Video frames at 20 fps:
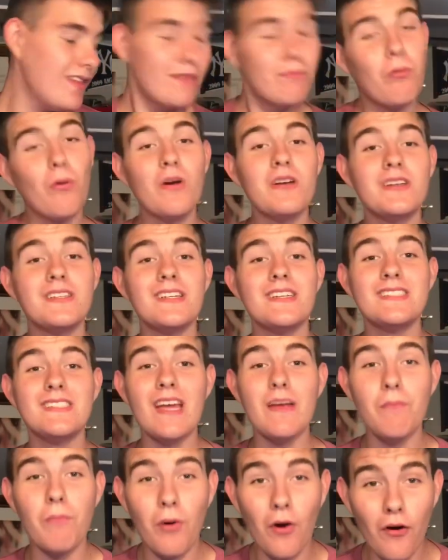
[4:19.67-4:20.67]
This board is gonna
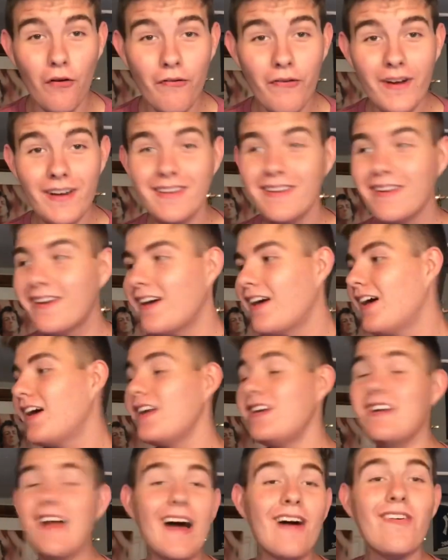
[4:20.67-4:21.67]
stay perfect,
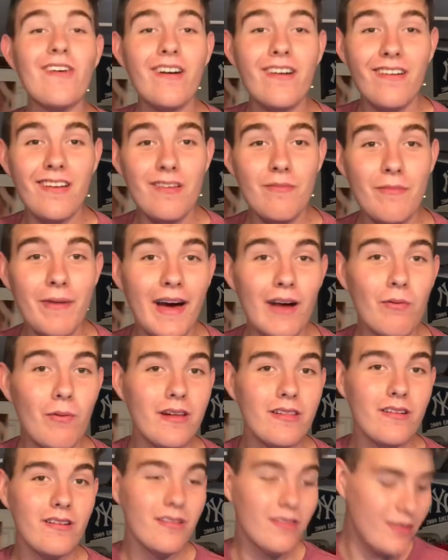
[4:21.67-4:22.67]
not going on any bad
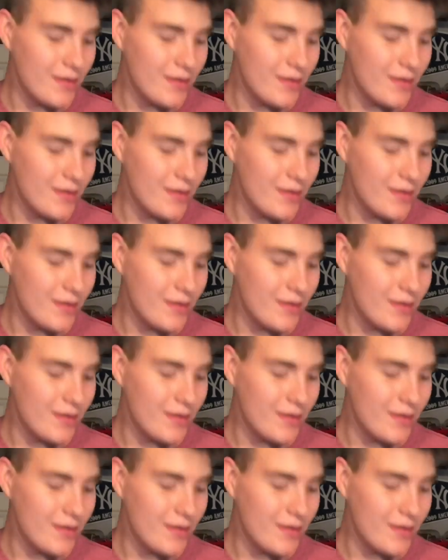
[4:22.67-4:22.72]
weather.